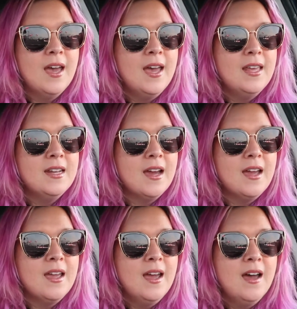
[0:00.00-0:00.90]
and
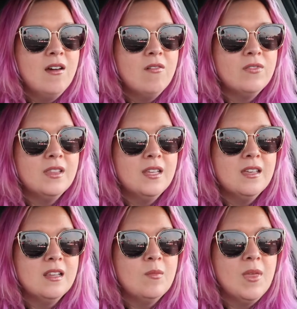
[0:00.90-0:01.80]
I have
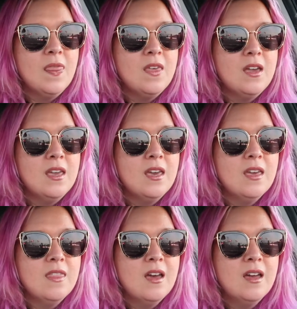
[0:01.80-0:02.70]
lately been
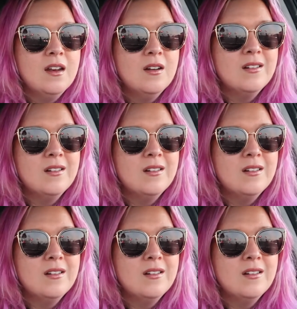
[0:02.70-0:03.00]
thinking that,